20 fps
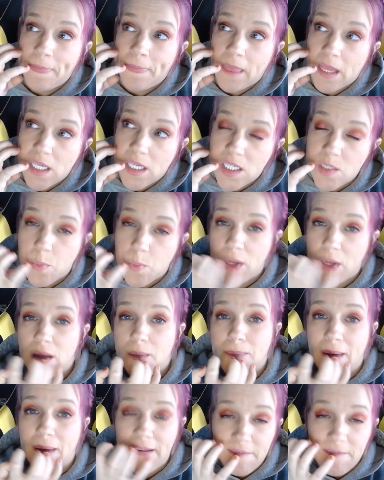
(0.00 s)
spread the
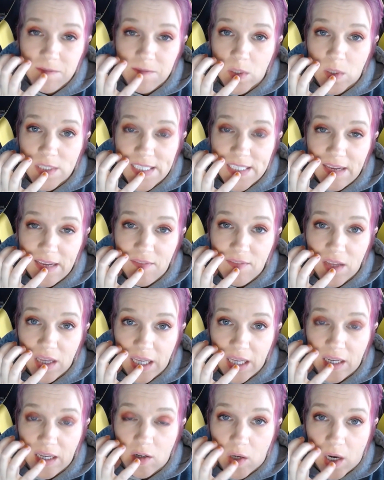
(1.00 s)
bite force
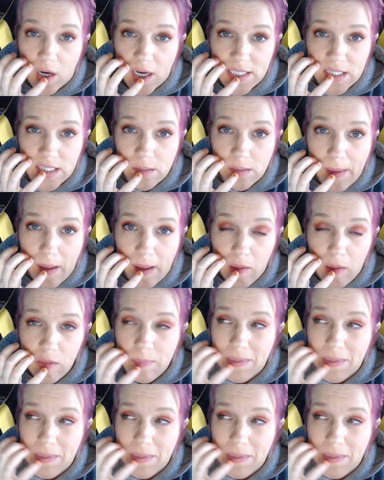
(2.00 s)
evenly across your mouth,